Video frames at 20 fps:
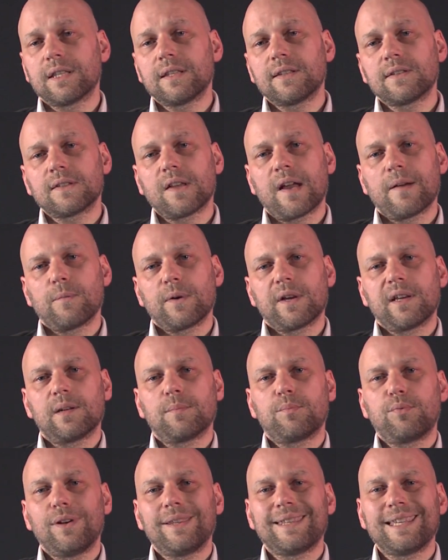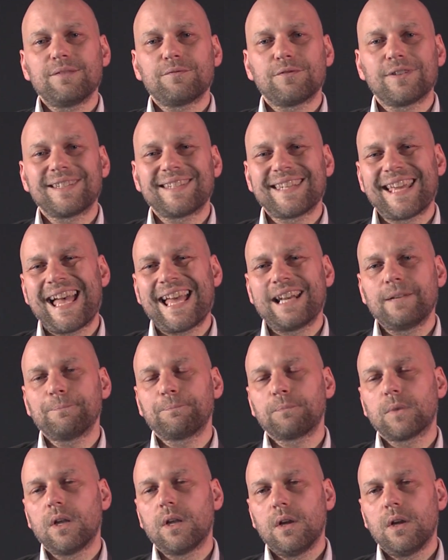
This time we're going to breathe in for ten,